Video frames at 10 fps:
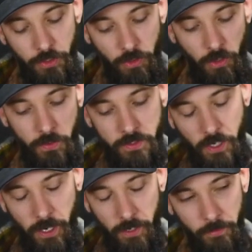you're always
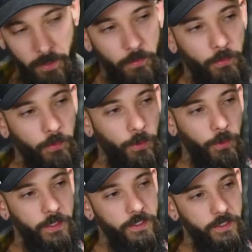kind of
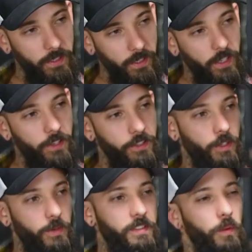influenced. There's
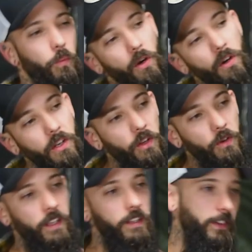always
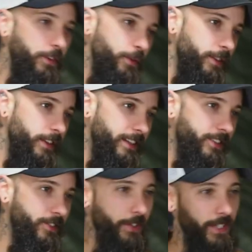can you do
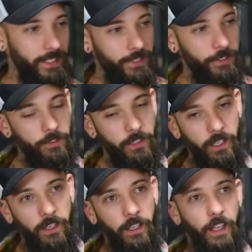this or can you do
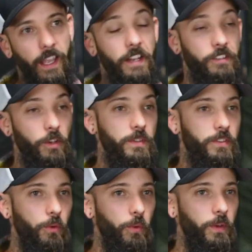that? And it's
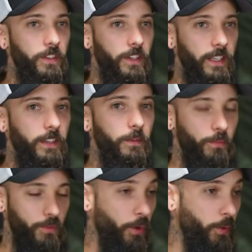always cool when you get
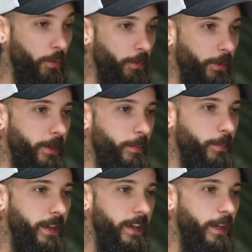total
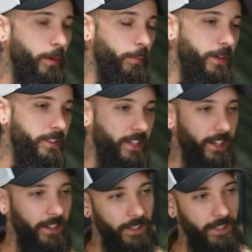freedom. But it's
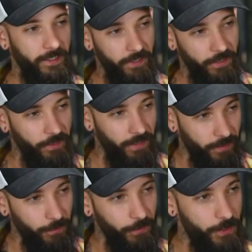kind of like
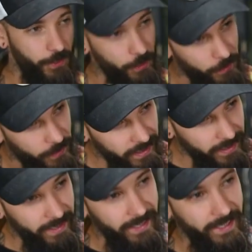that old joke,
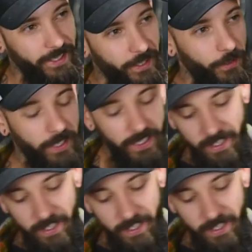the